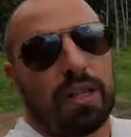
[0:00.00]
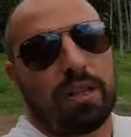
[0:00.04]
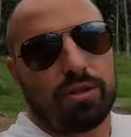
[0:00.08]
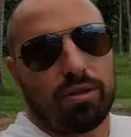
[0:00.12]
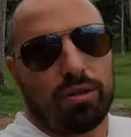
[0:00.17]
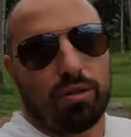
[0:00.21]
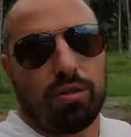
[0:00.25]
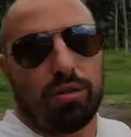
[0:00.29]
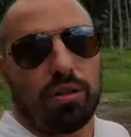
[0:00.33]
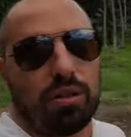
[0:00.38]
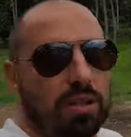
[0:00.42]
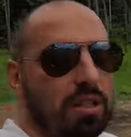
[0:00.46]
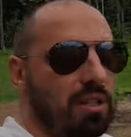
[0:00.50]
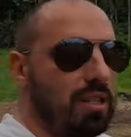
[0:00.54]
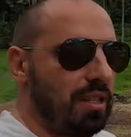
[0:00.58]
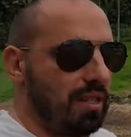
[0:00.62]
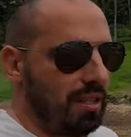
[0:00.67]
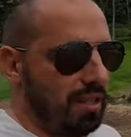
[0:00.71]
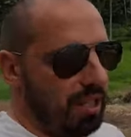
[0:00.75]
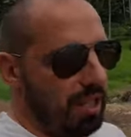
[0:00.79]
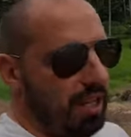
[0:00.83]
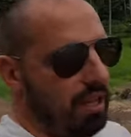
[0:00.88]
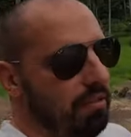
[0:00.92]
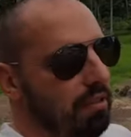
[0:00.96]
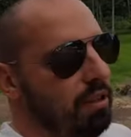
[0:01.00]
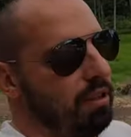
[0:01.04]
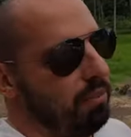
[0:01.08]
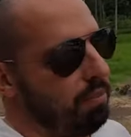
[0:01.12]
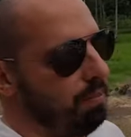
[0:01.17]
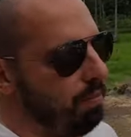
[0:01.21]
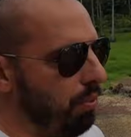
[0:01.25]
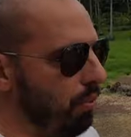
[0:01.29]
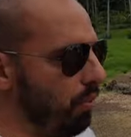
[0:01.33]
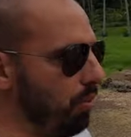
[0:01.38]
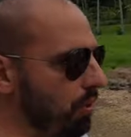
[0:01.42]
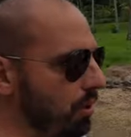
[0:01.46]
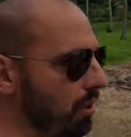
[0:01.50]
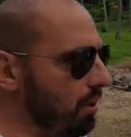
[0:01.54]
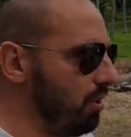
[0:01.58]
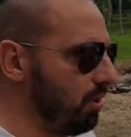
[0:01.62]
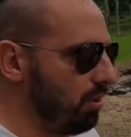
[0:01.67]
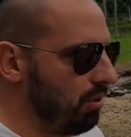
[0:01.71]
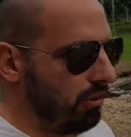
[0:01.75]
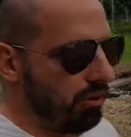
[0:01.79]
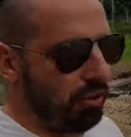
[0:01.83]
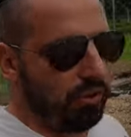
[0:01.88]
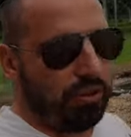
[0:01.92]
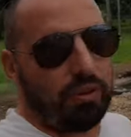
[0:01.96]
So it is a
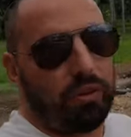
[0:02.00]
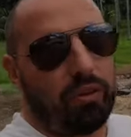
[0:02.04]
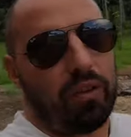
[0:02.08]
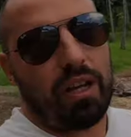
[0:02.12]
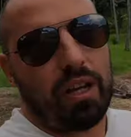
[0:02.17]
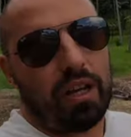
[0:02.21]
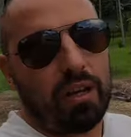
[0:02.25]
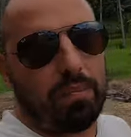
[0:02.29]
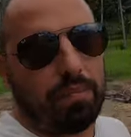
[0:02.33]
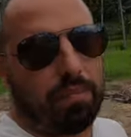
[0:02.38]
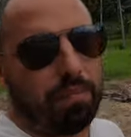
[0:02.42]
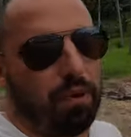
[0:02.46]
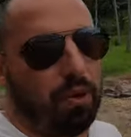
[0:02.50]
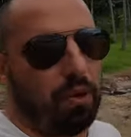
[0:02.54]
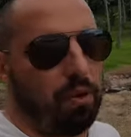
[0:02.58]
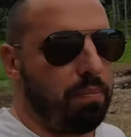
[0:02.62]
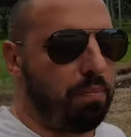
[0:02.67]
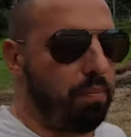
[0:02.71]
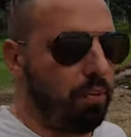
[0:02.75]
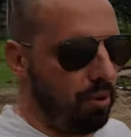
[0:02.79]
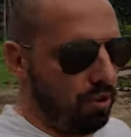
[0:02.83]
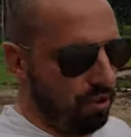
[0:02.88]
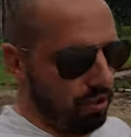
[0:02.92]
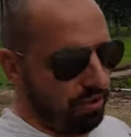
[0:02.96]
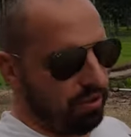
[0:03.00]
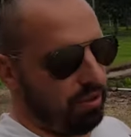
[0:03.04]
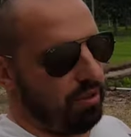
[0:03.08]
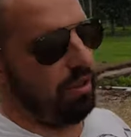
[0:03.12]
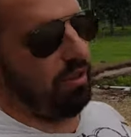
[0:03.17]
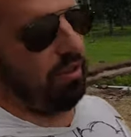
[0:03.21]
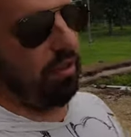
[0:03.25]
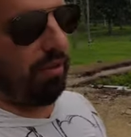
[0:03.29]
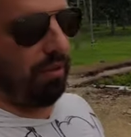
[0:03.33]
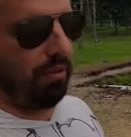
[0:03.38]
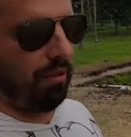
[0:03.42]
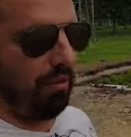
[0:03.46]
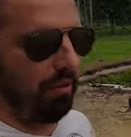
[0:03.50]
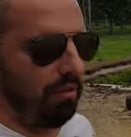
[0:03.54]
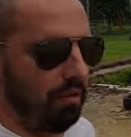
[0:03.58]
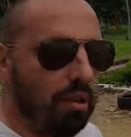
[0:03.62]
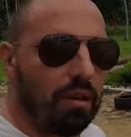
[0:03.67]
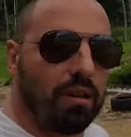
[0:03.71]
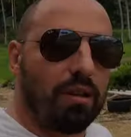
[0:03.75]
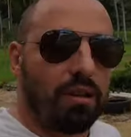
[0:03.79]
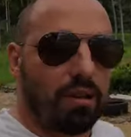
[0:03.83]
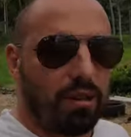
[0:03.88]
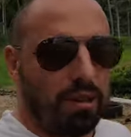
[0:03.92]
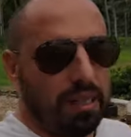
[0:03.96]
7.3 per person.
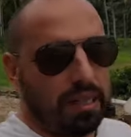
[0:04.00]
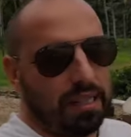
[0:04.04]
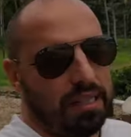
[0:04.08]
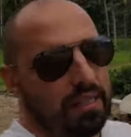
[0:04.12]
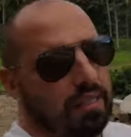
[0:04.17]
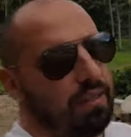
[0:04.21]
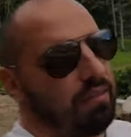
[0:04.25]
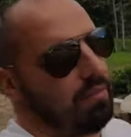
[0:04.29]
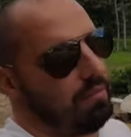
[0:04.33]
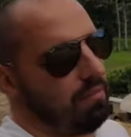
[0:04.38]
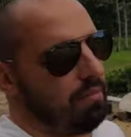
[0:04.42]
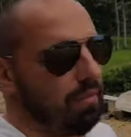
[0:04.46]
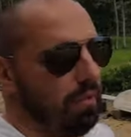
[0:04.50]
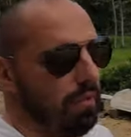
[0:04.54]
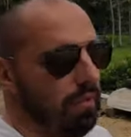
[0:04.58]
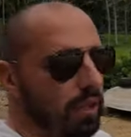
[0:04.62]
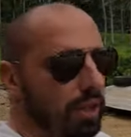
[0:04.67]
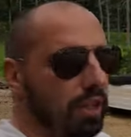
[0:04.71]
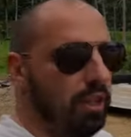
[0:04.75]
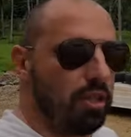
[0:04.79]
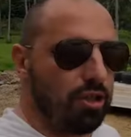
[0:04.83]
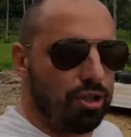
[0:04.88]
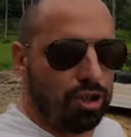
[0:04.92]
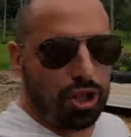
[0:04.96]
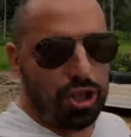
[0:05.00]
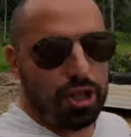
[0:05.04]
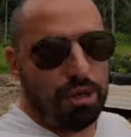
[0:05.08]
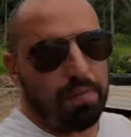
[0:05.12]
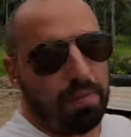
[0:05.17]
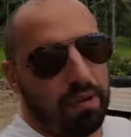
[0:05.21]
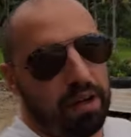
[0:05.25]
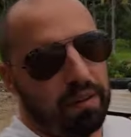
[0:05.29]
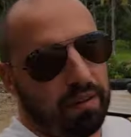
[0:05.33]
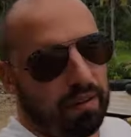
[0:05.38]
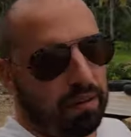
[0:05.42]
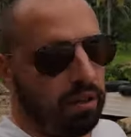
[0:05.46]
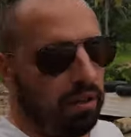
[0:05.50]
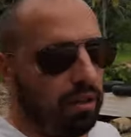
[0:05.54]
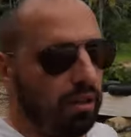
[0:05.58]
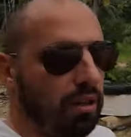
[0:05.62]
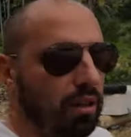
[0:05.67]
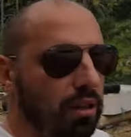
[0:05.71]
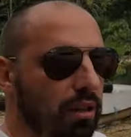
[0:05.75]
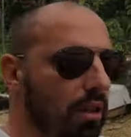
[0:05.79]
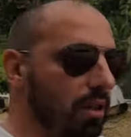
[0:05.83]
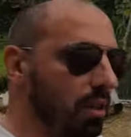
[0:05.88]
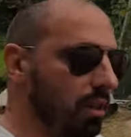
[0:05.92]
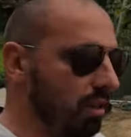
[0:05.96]
It's really cheap, I think.
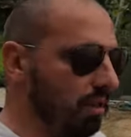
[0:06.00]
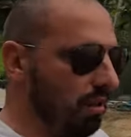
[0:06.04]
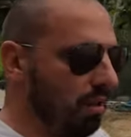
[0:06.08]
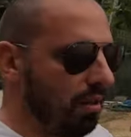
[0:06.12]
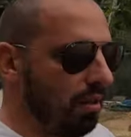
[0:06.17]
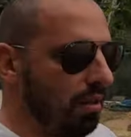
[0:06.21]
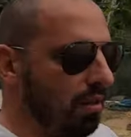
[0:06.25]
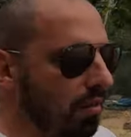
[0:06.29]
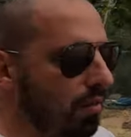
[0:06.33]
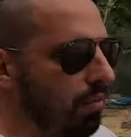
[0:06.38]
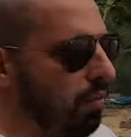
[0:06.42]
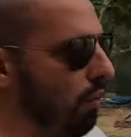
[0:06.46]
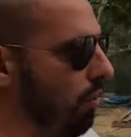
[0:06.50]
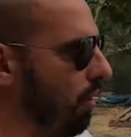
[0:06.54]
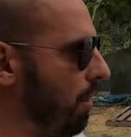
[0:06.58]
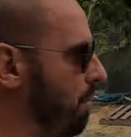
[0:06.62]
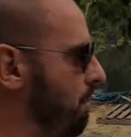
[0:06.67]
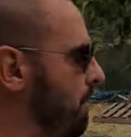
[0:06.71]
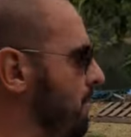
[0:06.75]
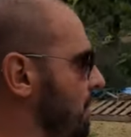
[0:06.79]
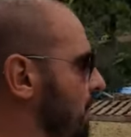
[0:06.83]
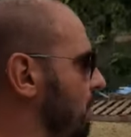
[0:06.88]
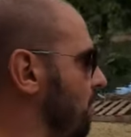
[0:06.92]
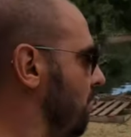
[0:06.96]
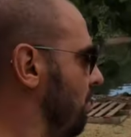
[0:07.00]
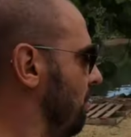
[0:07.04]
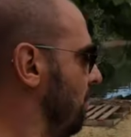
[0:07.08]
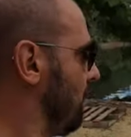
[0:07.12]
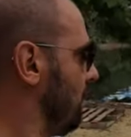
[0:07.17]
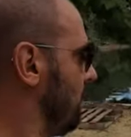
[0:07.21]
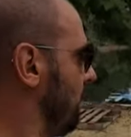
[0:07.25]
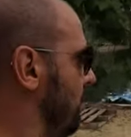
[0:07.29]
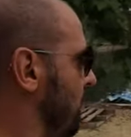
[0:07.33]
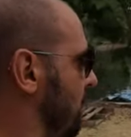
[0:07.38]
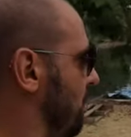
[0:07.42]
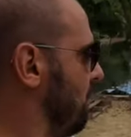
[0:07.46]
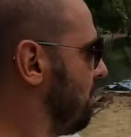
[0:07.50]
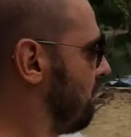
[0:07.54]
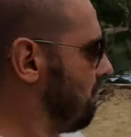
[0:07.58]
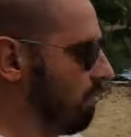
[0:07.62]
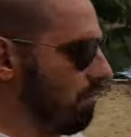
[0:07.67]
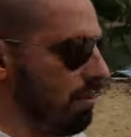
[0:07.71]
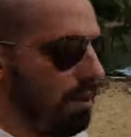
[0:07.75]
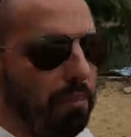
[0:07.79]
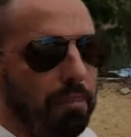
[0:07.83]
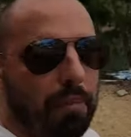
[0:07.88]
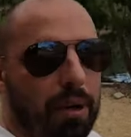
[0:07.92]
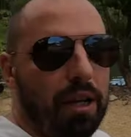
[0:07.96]
For a meal,
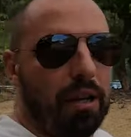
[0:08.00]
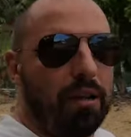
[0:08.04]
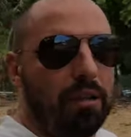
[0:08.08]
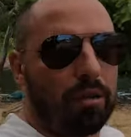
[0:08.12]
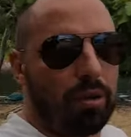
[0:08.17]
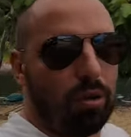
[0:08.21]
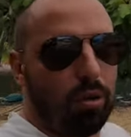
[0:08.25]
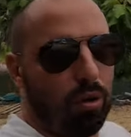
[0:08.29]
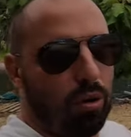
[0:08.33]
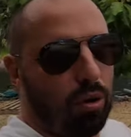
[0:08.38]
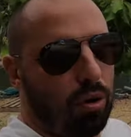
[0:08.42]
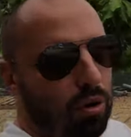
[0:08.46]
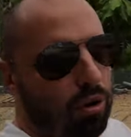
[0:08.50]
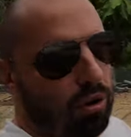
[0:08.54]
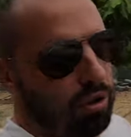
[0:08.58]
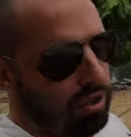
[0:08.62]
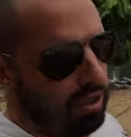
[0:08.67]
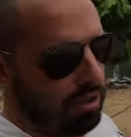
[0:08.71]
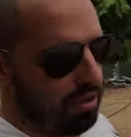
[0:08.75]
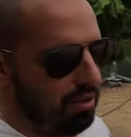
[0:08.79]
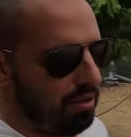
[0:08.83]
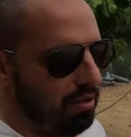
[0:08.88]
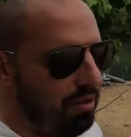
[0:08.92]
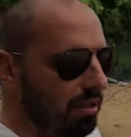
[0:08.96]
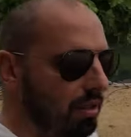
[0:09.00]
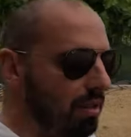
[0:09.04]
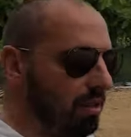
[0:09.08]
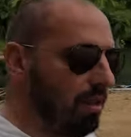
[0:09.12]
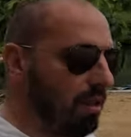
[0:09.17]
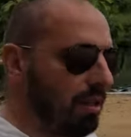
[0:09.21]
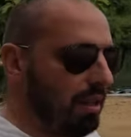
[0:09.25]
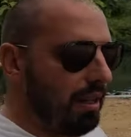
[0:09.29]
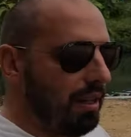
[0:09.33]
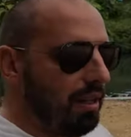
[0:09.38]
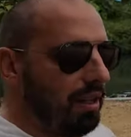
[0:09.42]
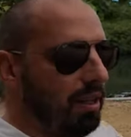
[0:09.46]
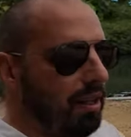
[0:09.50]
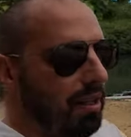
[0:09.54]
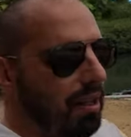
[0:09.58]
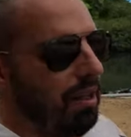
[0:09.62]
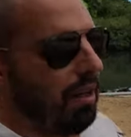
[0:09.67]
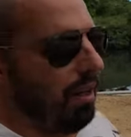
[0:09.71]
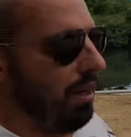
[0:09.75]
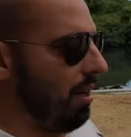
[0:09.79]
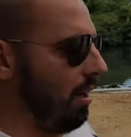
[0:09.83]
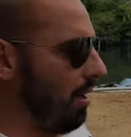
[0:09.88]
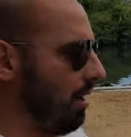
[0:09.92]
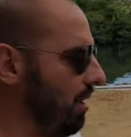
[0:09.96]
a main course,
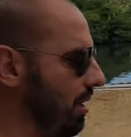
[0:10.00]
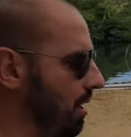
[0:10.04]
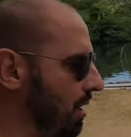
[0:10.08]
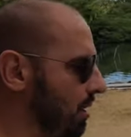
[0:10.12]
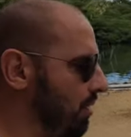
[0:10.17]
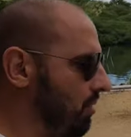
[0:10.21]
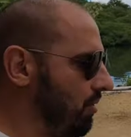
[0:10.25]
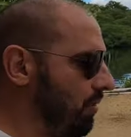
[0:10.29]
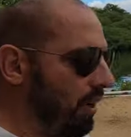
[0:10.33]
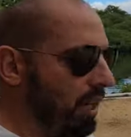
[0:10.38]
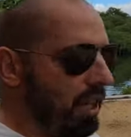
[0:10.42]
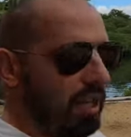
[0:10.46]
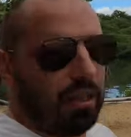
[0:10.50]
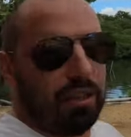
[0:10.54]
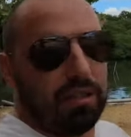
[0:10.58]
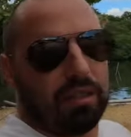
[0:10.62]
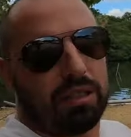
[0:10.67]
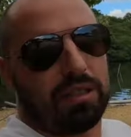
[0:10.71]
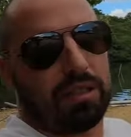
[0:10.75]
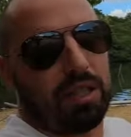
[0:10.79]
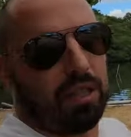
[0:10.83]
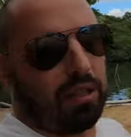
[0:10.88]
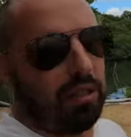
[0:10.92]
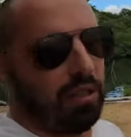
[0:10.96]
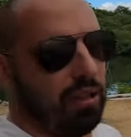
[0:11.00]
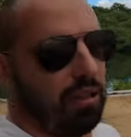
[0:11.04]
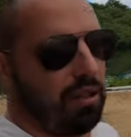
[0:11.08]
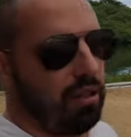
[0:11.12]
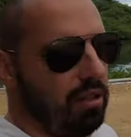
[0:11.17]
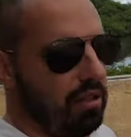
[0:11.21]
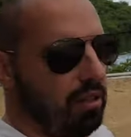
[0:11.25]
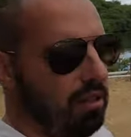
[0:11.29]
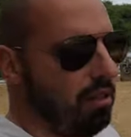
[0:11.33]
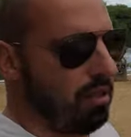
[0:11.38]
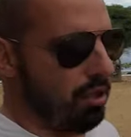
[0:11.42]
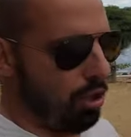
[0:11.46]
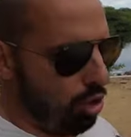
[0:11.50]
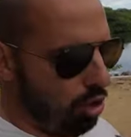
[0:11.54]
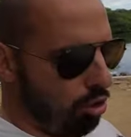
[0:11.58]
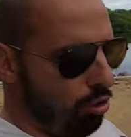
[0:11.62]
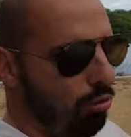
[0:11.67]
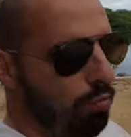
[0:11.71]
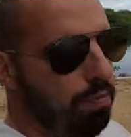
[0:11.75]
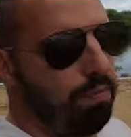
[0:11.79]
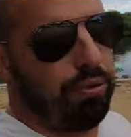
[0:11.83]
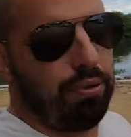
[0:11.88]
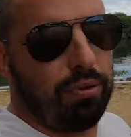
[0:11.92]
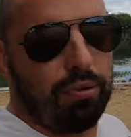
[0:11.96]
uh, drinks and uh,
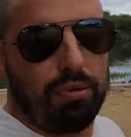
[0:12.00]
soup.